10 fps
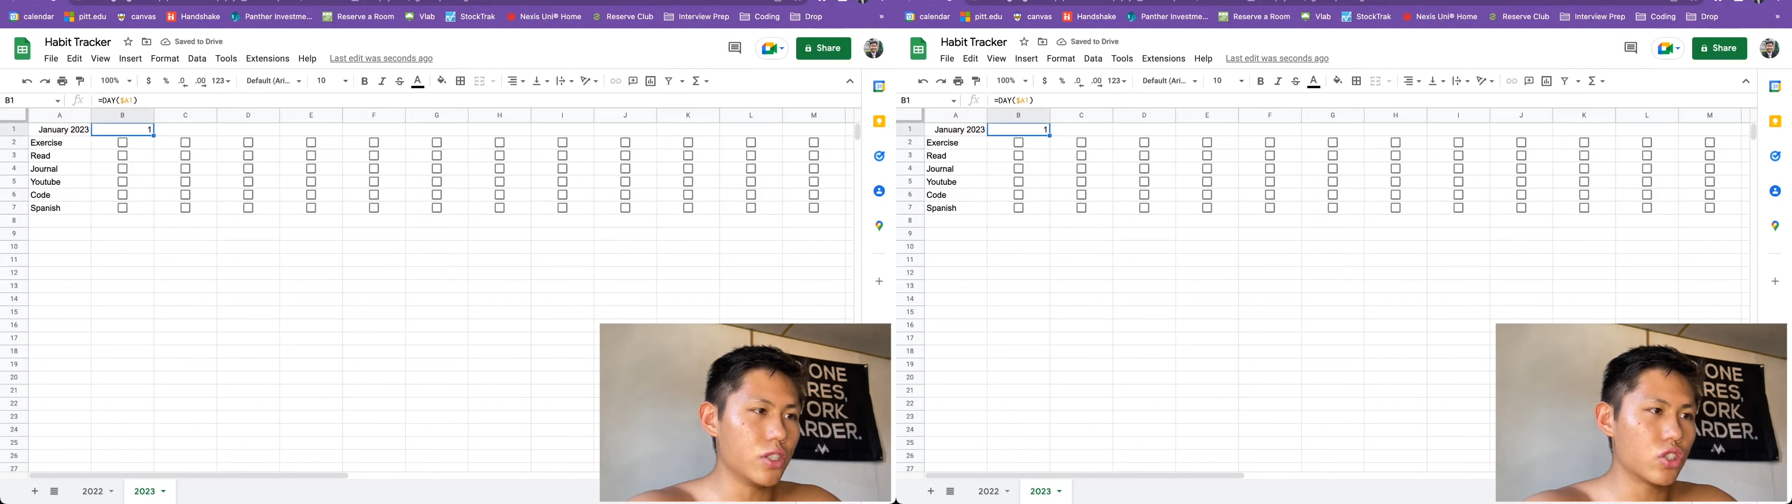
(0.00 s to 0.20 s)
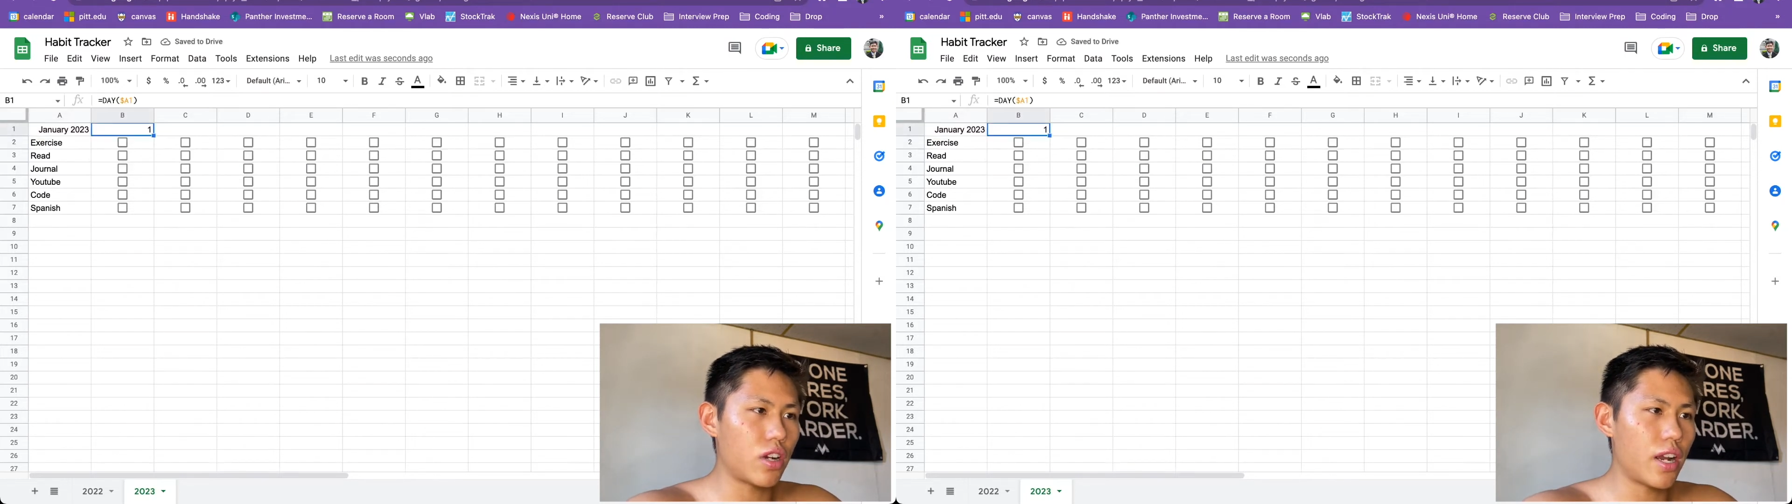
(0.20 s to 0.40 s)

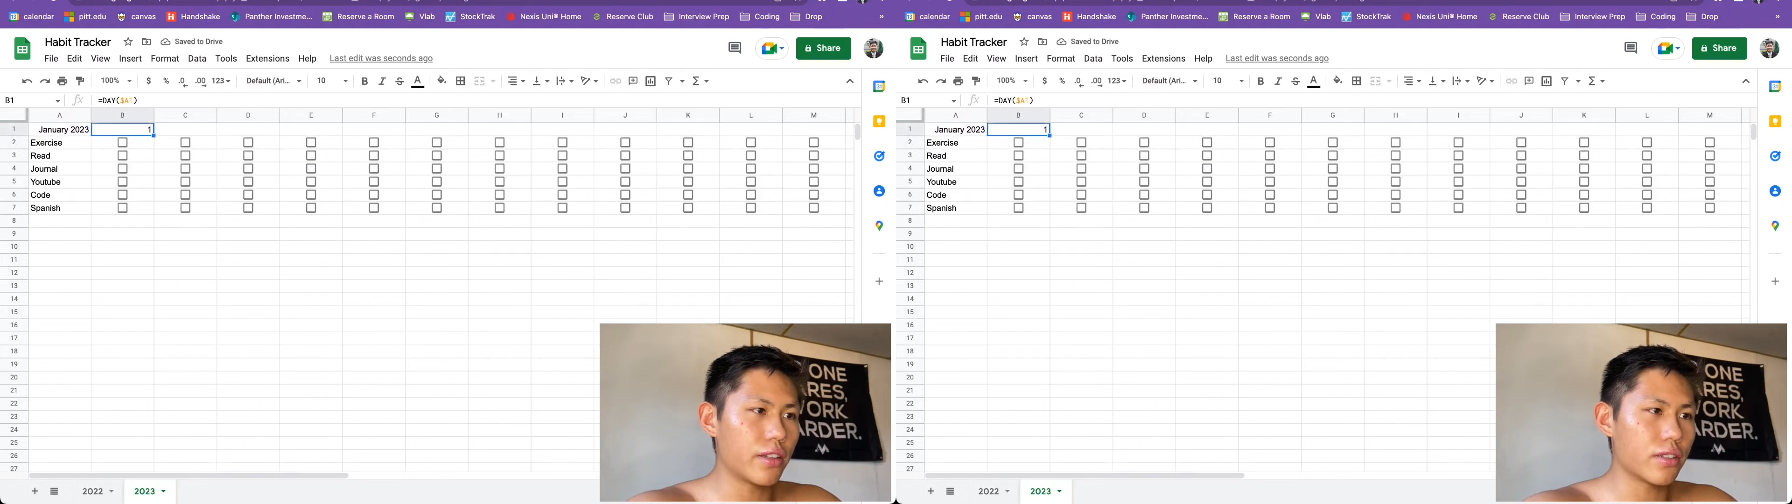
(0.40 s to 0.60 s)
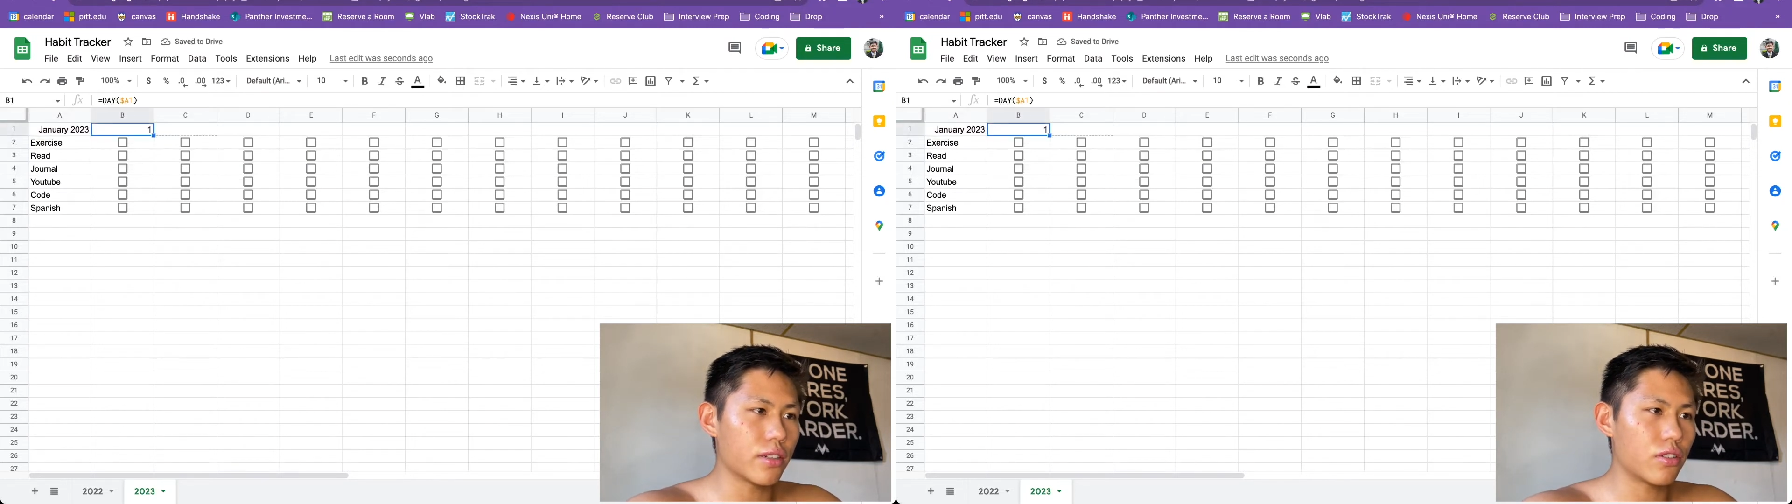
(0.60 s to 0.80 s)
drag
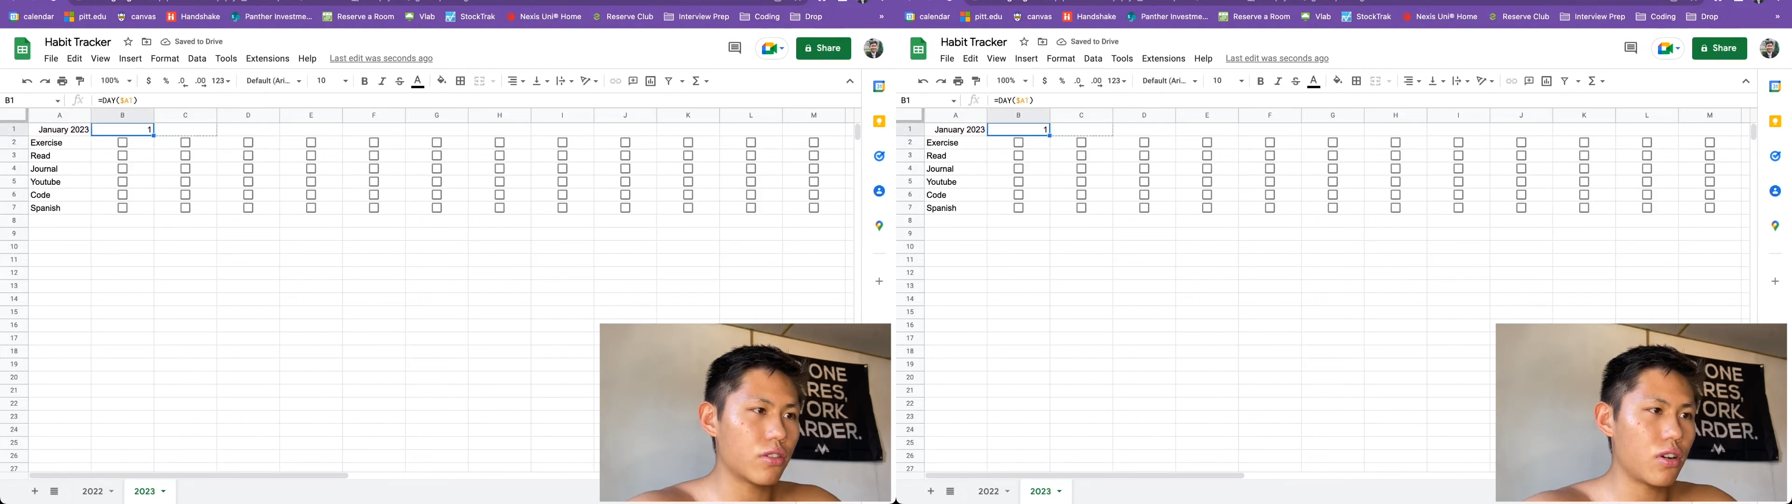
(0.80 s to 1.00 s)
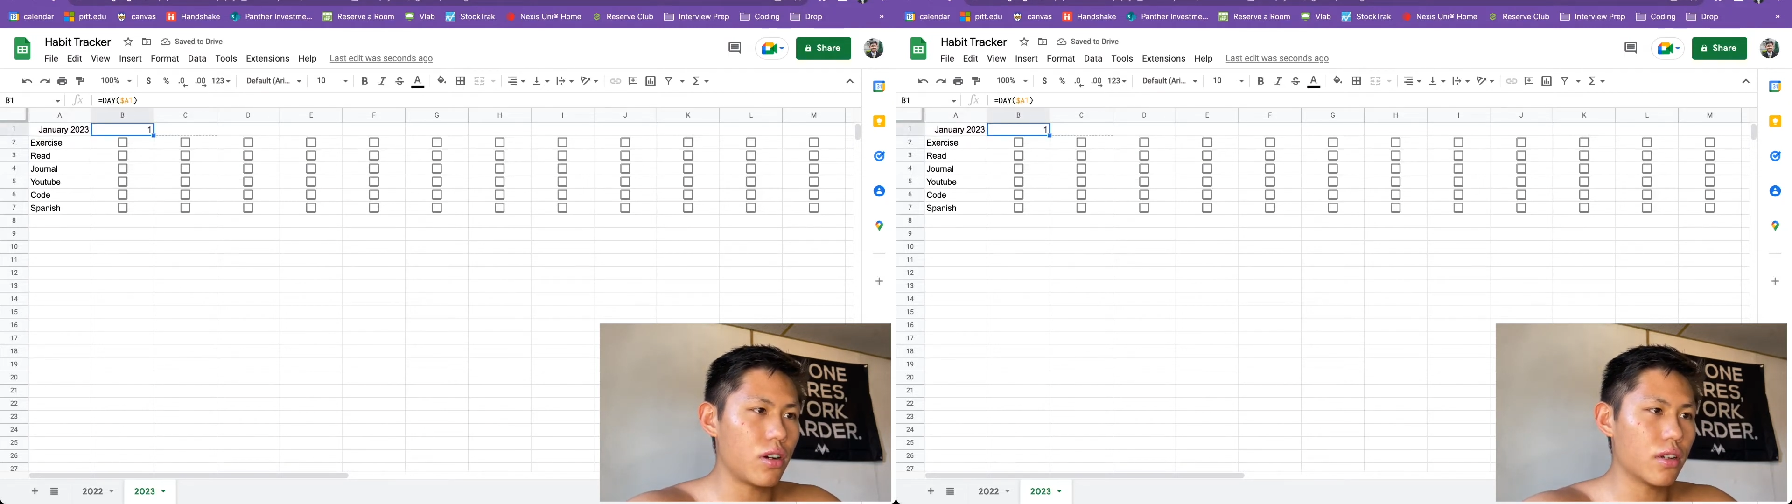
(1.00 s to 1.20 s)
this
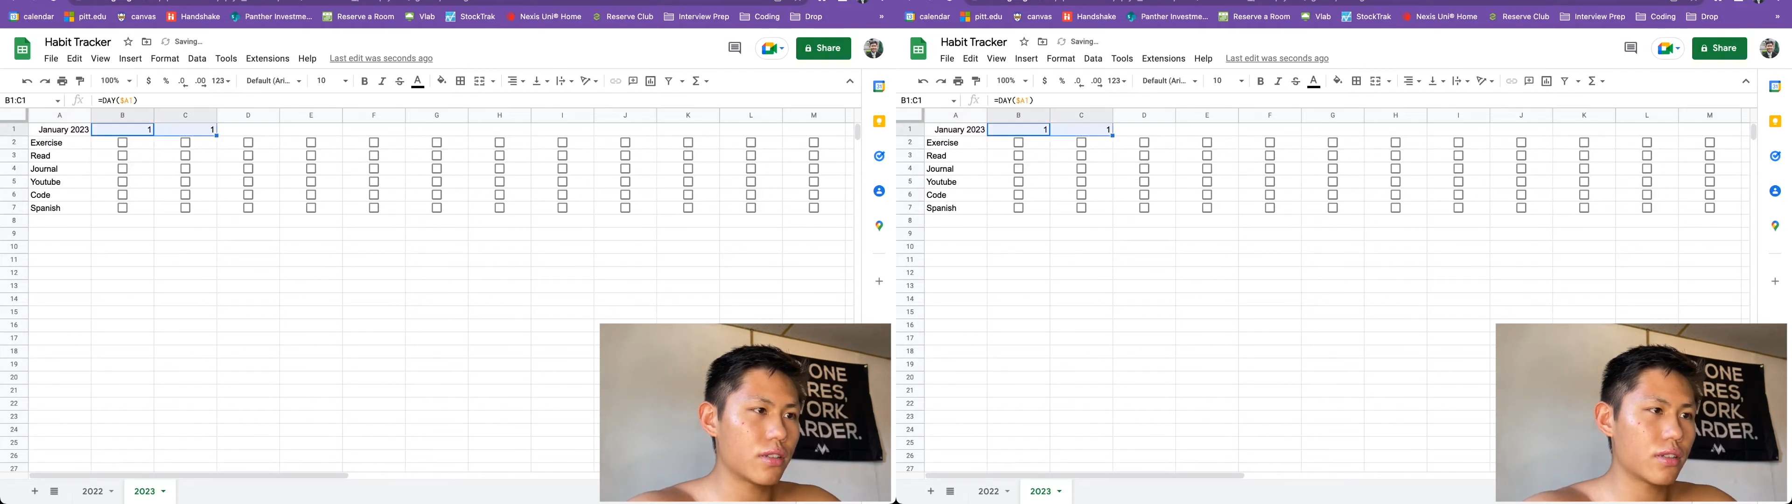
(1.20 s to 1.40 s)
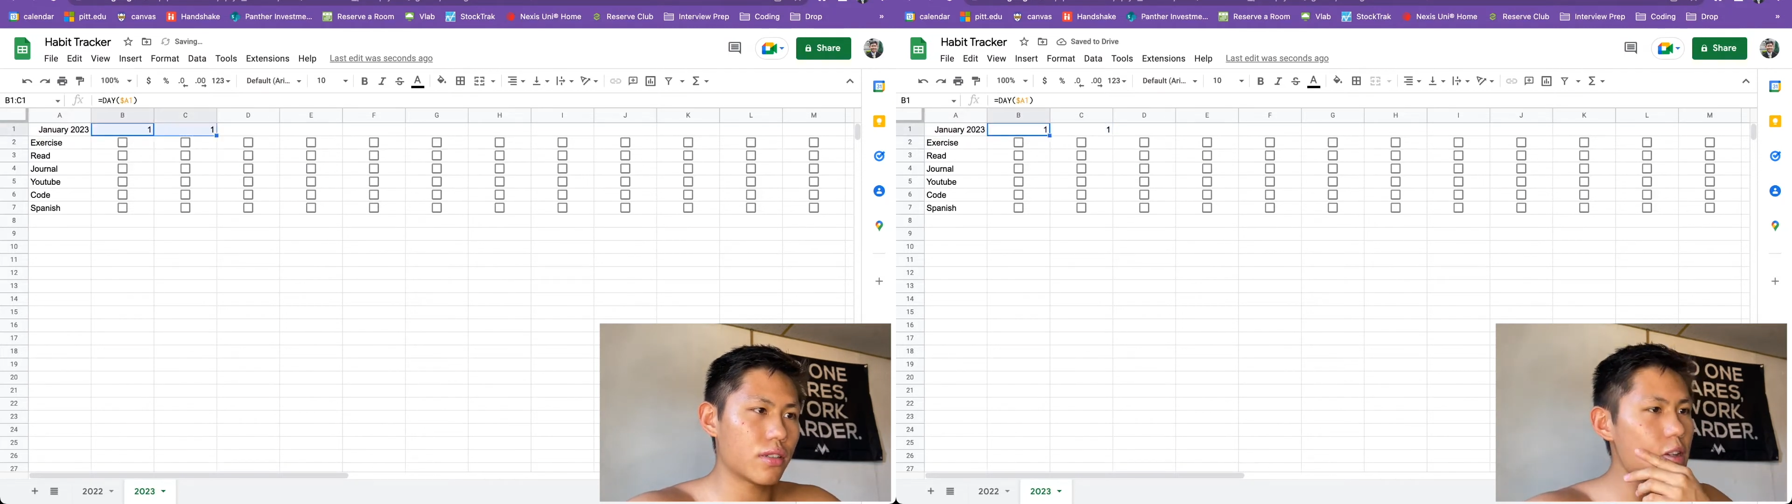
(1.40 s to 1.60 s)

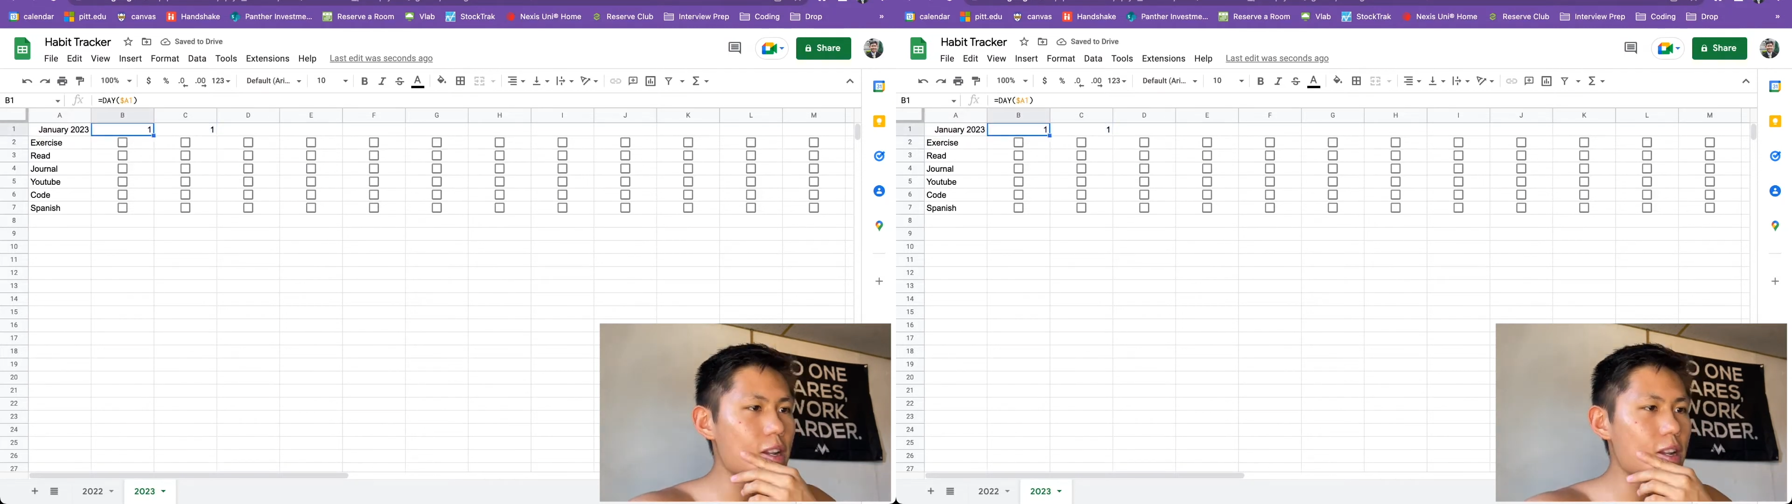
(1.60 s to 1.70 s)
across,